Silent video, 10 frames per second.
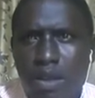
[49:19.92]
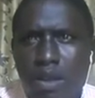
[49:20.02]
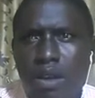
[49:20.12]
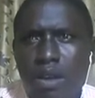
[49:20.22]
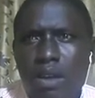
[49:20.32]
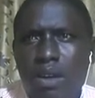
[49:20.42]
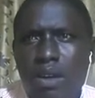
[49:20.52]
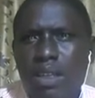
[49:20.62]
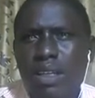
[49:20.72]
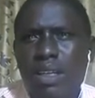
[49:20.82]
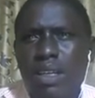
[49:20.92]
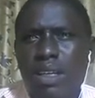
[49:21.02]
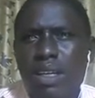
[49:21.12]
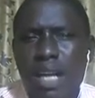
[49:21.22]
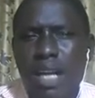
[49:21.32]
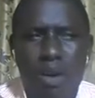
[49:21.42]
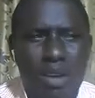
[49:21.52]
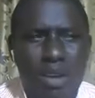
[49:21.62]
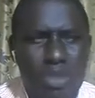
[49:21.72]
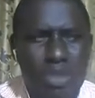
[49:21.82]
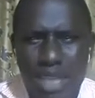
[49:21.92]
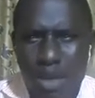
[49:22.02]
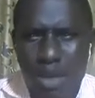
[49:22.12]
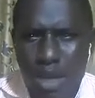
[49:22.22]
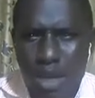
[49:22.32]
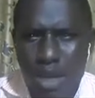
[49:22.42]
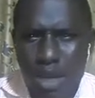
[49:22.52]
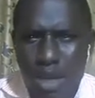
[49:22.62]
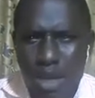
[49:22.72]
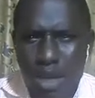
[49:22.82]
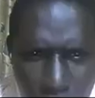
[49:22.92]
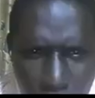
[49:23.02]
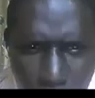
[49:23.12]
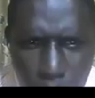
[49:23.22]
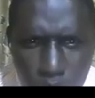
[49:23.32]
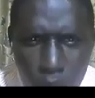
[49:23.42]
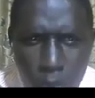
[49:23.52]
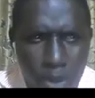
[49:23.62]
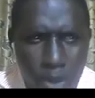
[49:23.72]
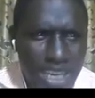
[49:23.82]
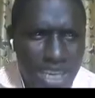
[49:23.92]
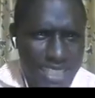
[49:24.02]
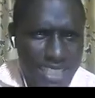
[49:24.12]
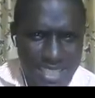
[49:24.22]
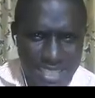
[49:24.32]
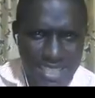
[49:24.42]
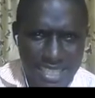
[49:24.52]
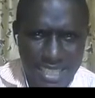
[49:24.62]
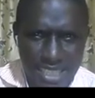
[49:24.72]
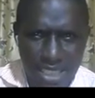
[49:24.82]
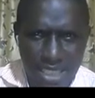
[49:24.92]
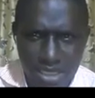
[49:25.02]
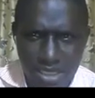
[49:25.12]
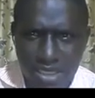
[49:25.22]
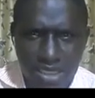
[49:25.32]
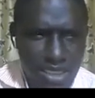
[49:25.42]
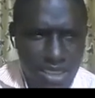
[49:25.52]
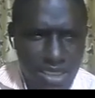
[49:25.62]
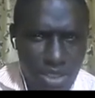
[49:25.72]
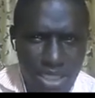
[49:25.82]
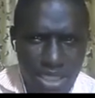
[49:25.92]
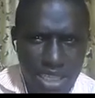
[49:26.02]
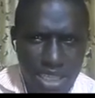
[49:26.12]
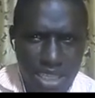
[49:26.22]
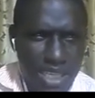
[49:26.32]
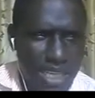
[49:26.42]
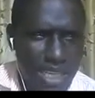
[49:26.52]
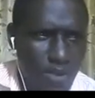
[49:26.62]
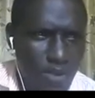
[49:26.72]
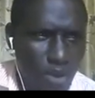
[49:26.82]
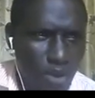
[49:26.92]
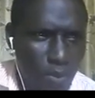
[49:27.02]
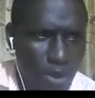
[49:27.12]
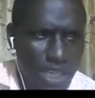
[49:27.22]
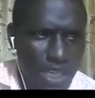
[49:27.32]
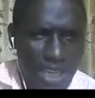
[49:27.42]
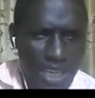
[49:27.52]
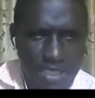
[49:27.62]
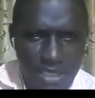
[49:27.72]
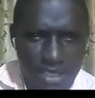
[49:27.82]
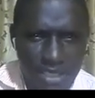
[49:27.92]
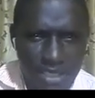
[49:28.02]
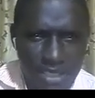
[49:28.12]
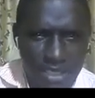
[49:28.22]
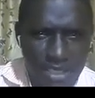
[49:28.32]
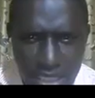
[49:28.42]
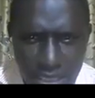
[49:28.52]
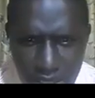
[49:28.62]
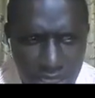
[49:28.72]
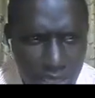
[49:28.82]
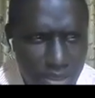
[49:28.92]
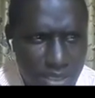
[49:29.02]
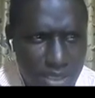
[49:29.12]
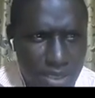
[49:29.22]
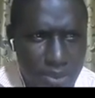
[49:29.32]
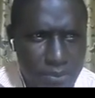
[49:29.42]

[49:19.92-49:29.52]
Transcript: Okay, I want to get where you get that from. For Bonnie Light. Okay, for Bonnie Light. Okay, let me see.